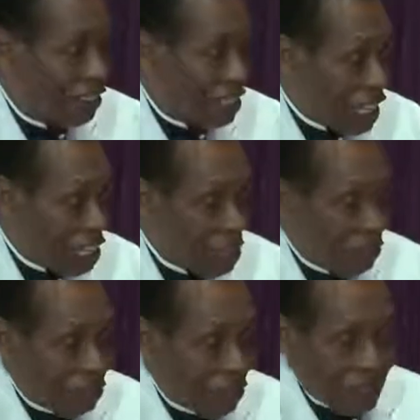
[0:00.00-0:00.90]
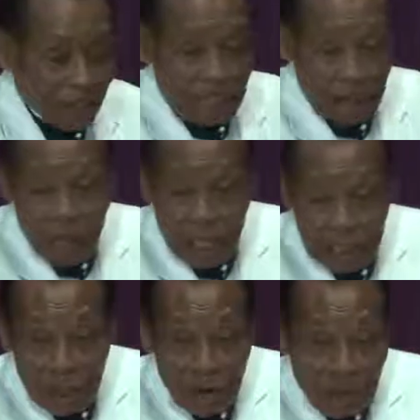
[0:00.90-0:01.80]
Thank you for the
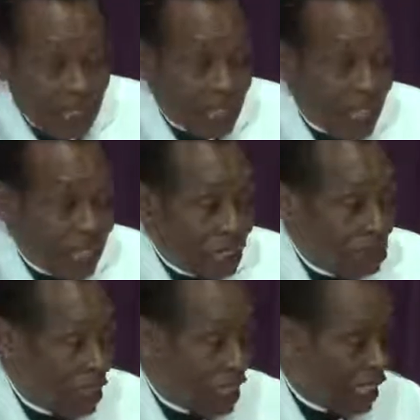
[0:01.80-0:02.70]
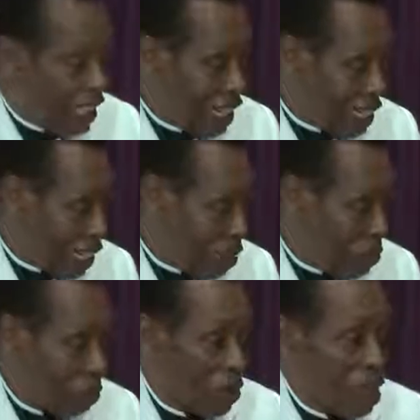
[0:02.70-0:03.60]
words of encouraging one another.
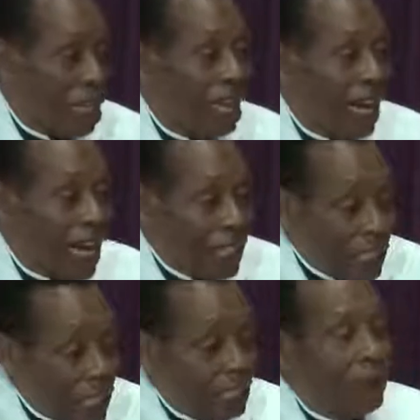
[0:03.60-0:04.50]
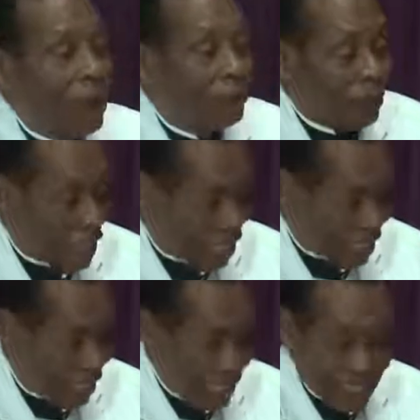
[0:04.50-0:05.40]
I need your
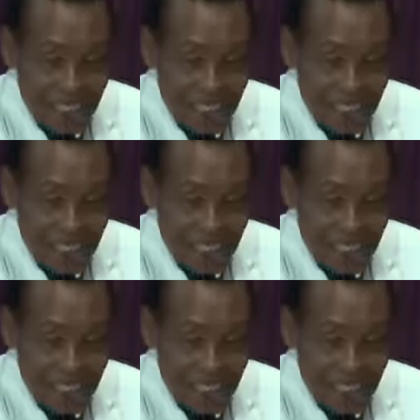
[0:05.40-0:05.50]
prayers.